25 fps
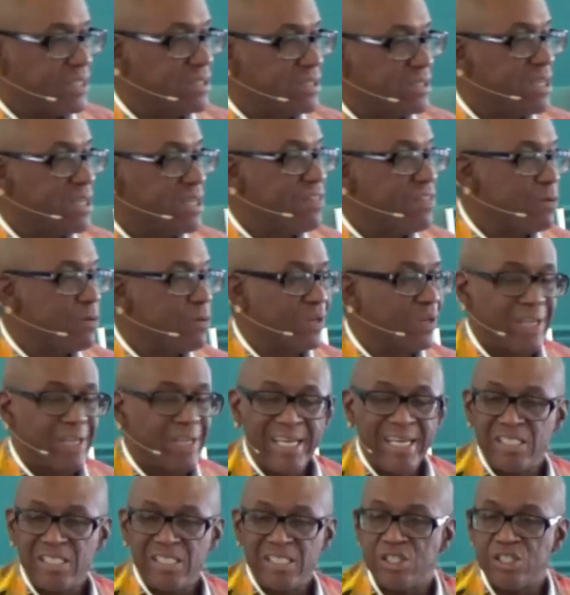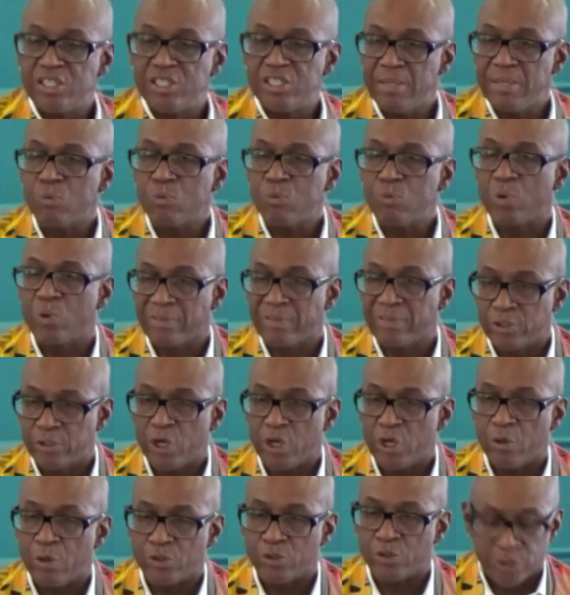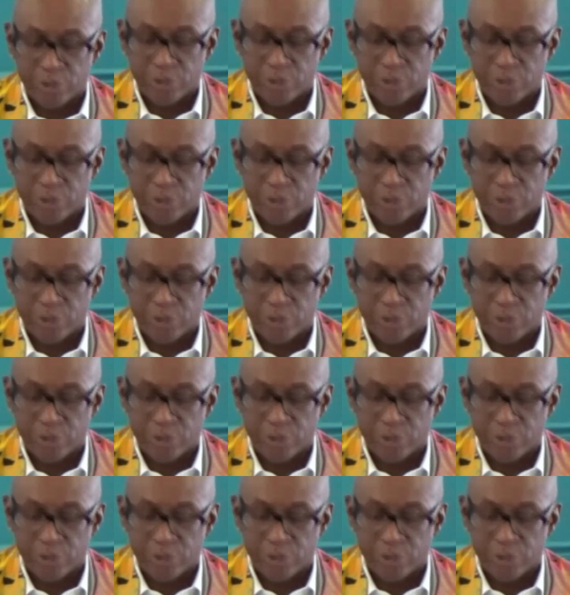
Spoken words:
their relationship with the church.